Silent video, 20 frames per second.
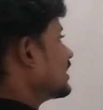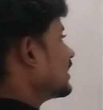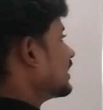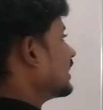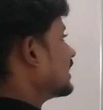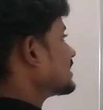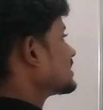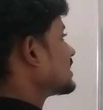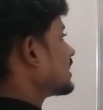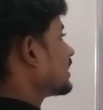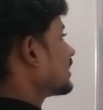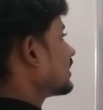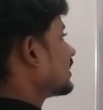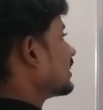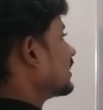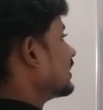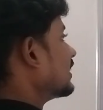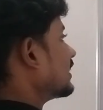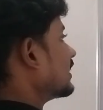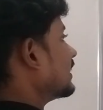less
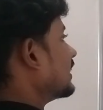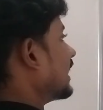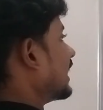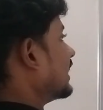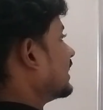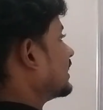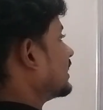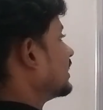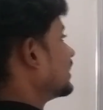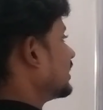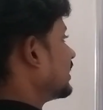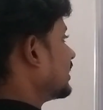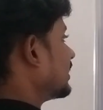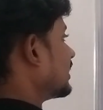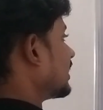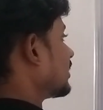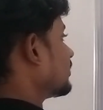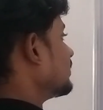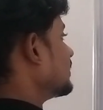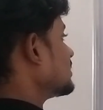than 90 degree.
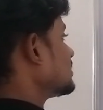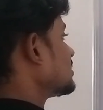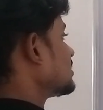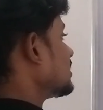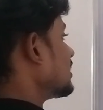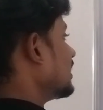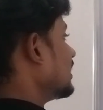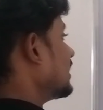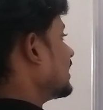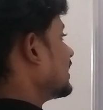That means